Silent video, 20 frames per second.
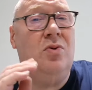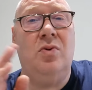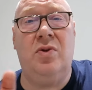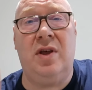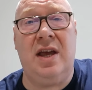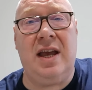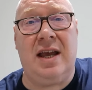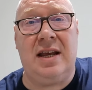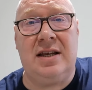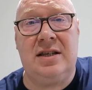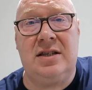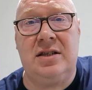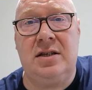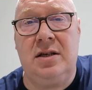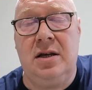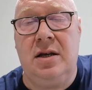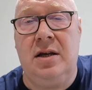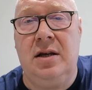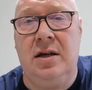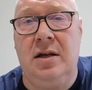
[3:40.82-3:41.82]
all
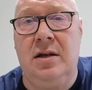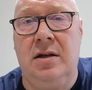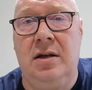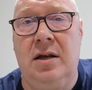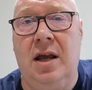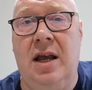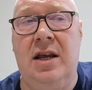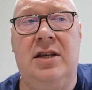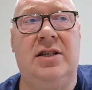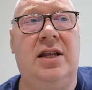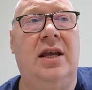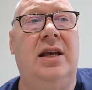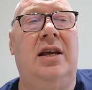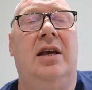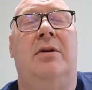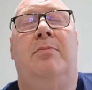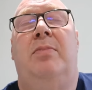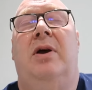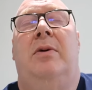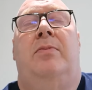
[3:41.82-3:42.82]
this, he's
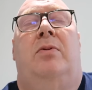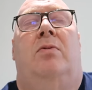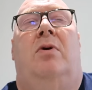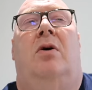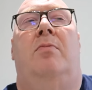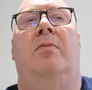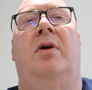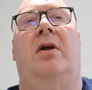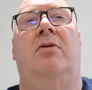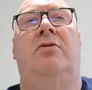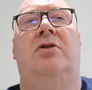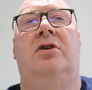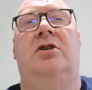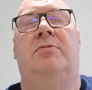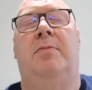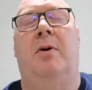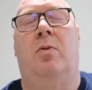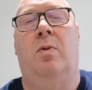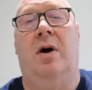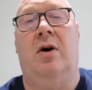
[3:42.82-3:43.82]
thinking people won't
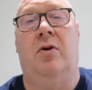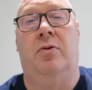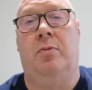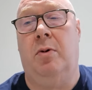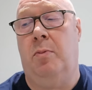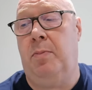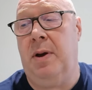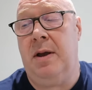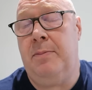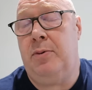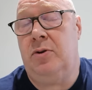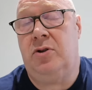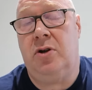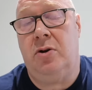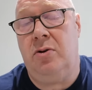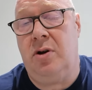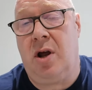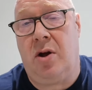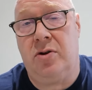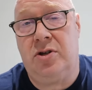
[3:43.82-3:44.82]
notice my wealth. Well, people
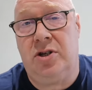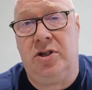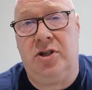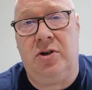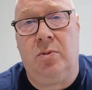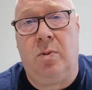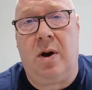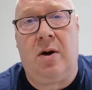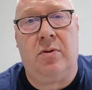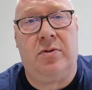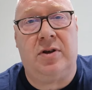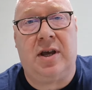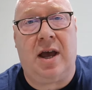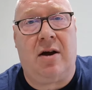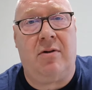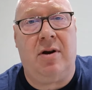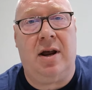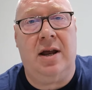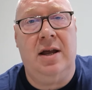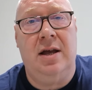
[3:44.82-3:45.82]
do notice your wealth,
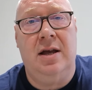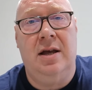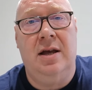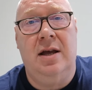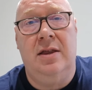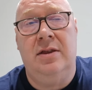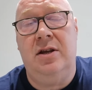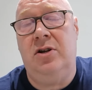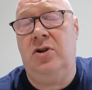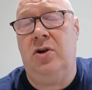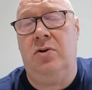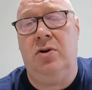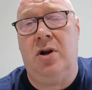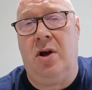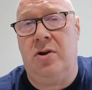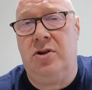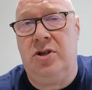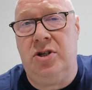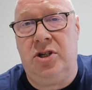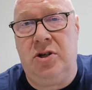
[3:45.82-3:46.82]
Gary. They do
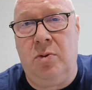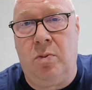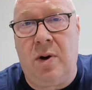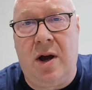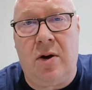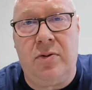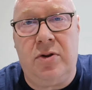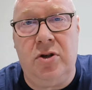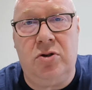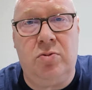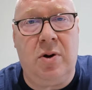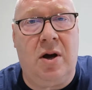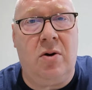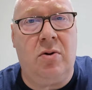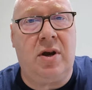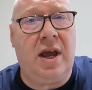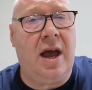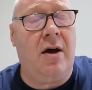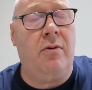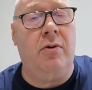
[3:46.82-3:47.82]
notice your wealth as
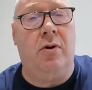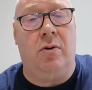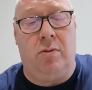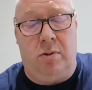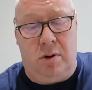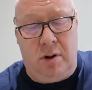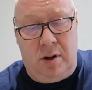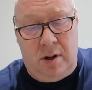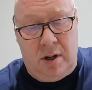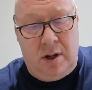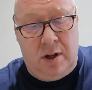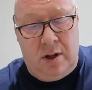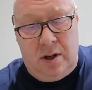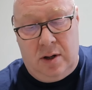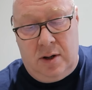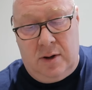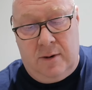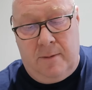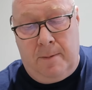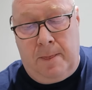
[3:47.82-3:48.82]
well, Carol.
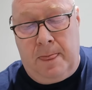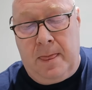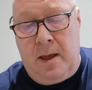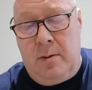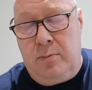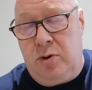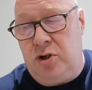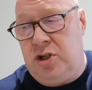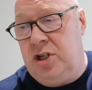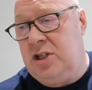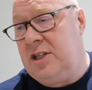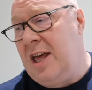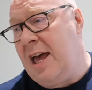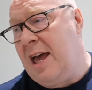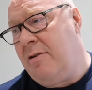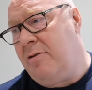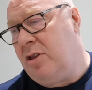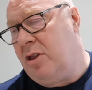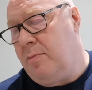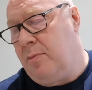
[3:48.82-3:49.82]
But she's
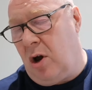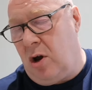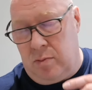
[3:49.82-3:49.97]
there at the